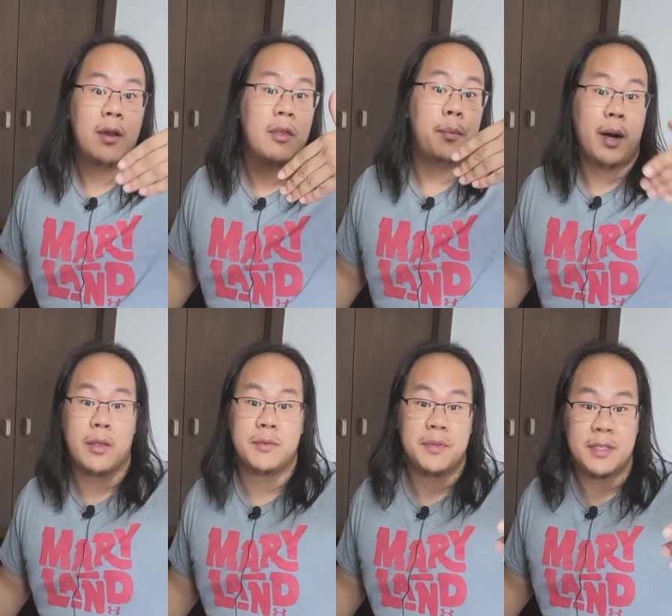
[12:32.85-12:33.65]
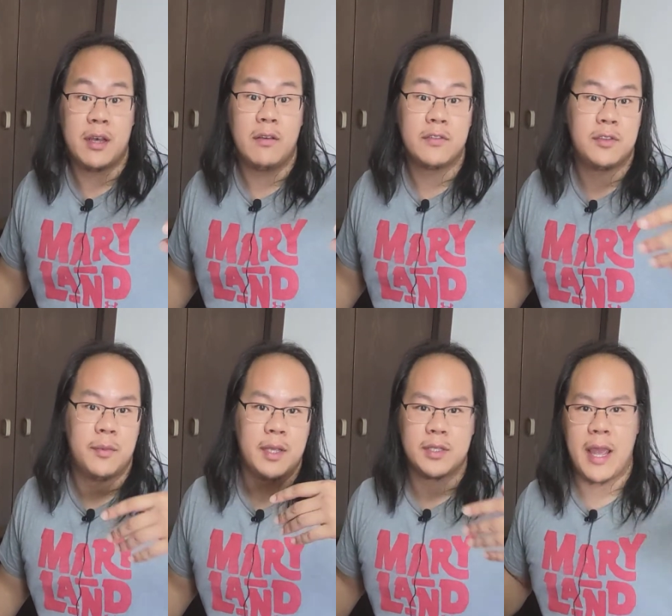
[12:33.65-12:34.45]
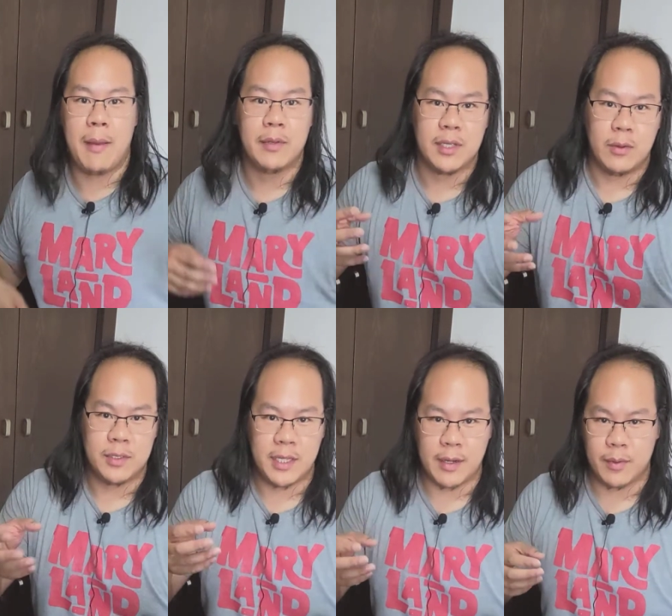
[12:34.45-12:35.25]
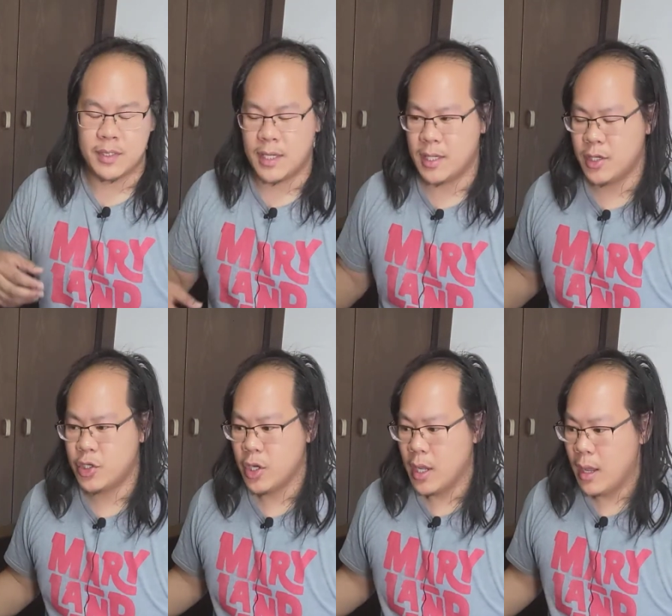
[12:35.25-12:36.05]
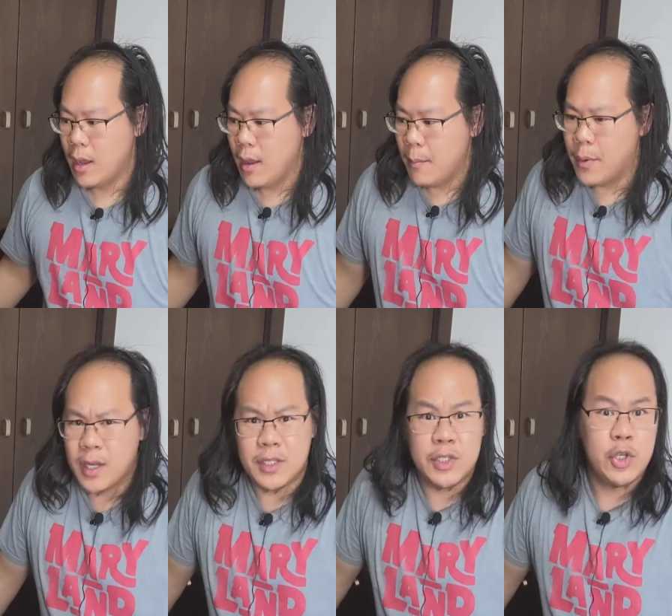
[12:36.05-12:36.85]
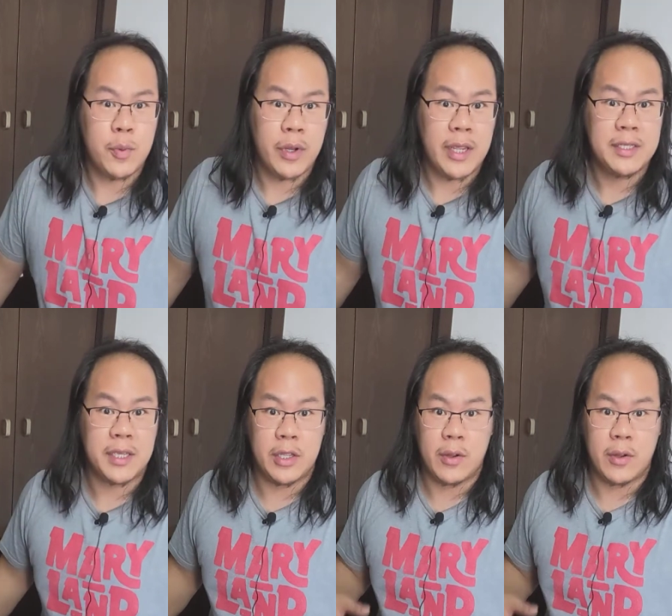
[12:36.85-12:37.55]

the bottles themselves, you know, because Amazon will take a percentage, but it's super easy.